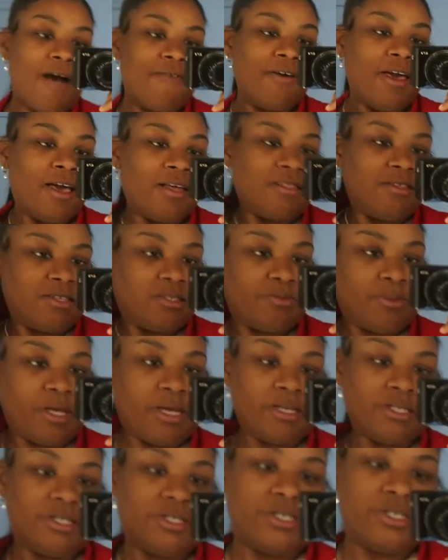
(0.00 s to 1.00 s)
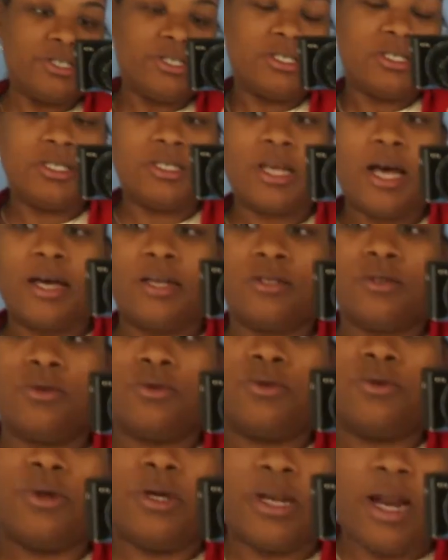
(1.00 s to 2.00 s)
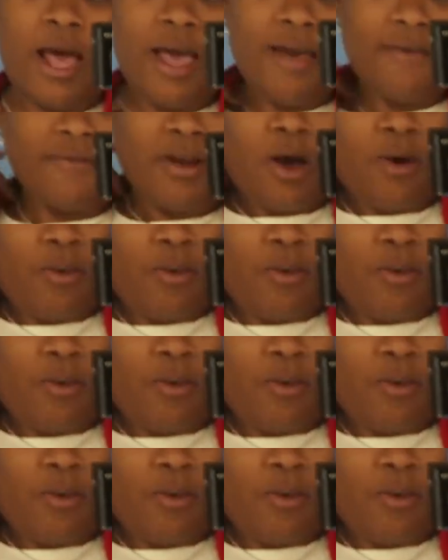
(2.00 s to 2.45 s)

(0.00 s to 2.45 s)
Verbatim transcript: I've had this blazer since high school and I have